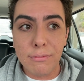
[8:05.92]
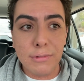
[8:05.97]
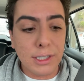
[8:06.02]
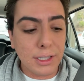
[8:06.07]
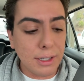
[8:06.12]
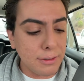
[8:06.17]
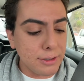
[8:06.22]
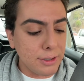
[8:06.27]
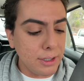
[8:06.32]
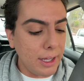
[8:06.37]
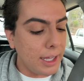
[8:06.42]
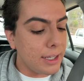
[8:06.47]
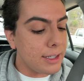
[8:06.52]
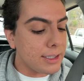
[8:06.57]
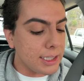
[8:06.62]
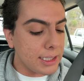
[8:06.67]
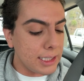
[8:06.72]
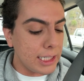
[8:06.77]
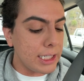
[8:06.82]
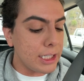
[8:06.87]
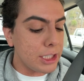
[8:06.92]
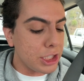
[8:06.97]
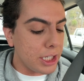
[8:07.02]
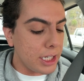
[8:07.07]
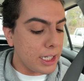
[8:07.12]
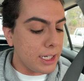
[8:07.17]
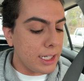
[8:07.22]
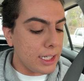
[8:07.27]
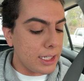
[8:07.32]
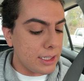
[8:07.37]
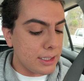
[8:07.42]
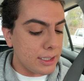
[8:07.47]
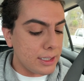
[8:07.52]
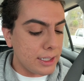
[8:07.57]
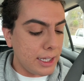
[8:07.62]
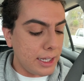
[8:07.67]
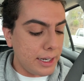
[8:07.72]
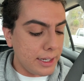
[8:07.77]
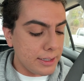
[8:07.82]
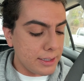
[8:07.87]
Social isolation is
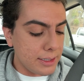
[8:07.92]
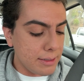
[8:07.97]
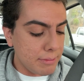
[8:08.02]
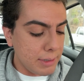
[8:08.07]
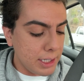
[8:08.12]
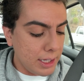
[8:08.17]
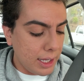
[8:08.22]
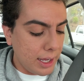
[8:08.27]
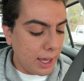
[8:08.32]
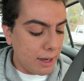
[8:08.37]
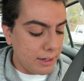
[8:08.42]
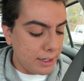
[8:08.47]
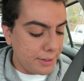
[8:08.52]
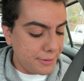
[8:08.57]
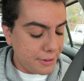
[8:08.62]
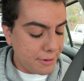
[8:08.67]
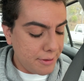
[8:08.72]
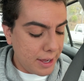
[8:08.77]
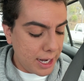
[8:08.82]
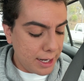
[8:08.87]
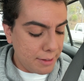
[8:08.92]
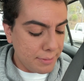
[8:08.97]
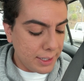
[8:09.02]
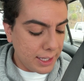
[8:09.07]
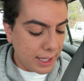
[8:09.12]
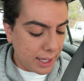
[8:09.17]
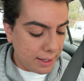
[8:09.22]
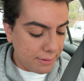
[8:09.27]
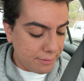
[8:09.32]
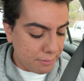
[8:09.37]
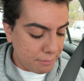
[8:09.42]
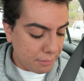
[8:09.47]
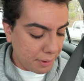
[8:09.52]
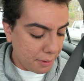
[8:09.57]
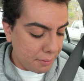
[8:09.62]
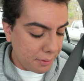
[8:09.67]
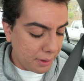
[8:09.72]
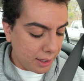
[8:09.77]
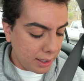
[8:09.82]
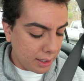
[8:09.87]
getting to me. Like, I don't even know how to behave in
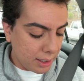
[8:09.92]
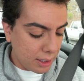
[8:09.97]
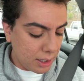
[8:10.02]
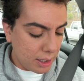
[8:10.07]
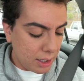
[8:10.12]
public.